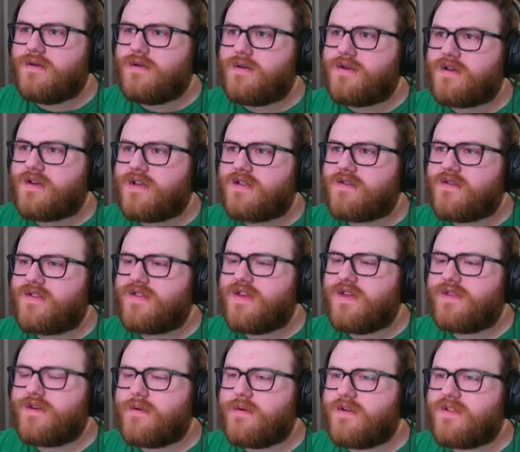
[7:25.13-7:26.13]
Okay, so I think
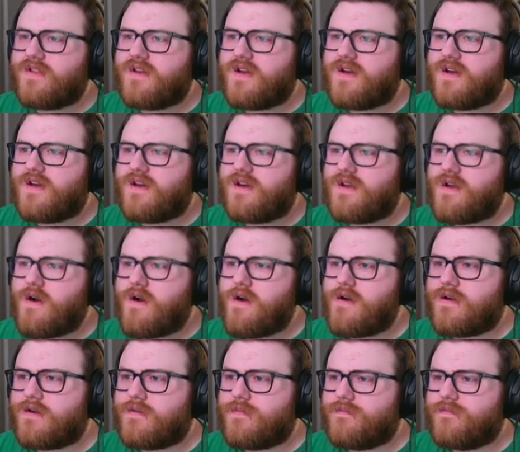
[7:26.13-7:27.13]
there was an art
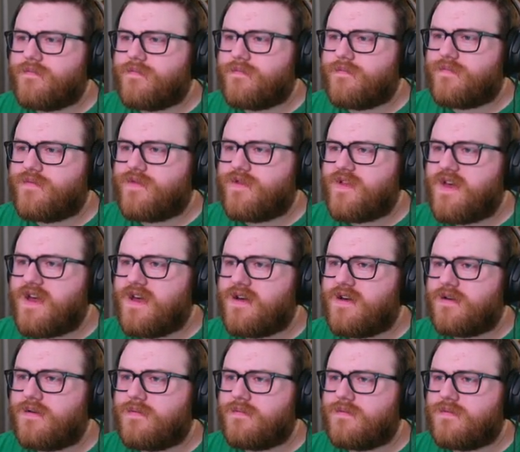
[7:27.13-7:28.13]

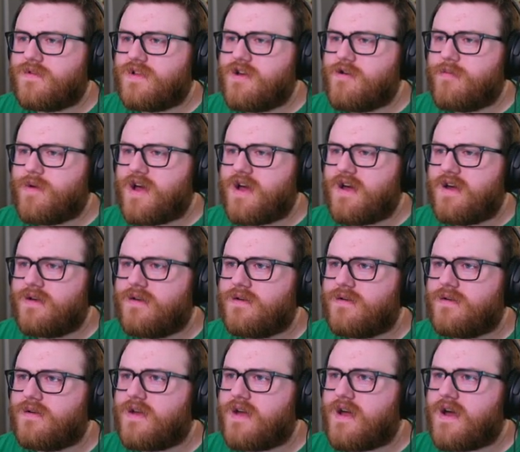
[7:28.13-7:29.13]
thing nearby?
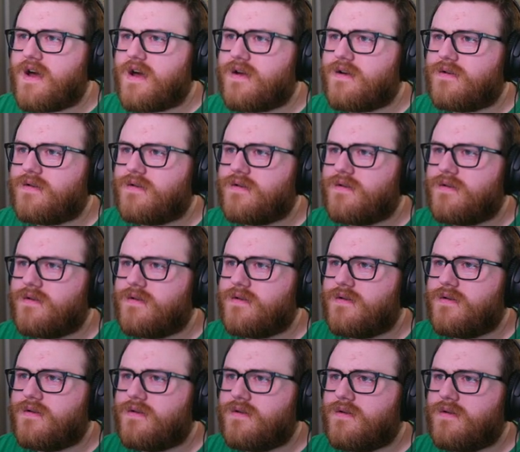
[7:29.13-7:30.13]
Yeah.
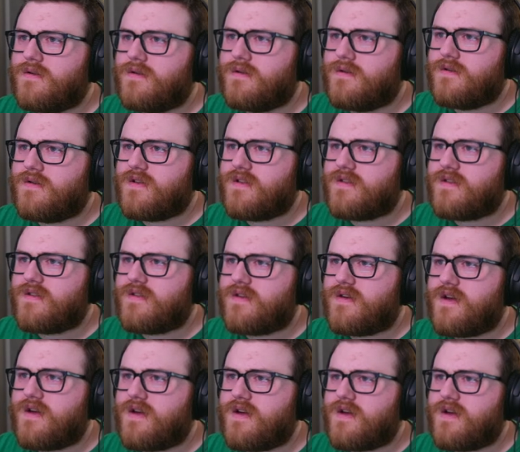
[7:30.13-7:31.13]
Let's
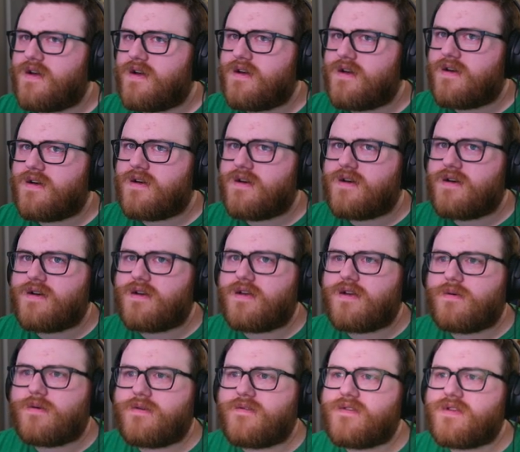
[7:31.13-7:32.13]
uh,
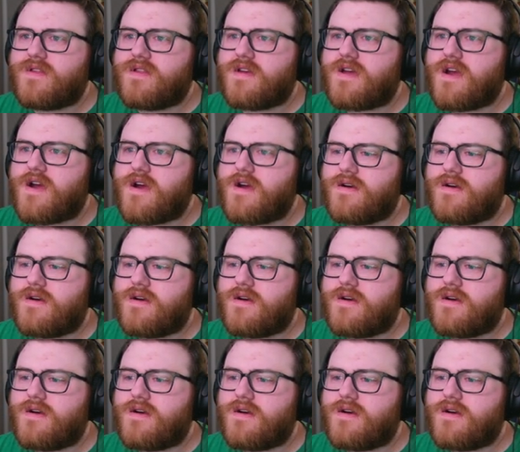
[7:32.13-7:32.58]
go over there.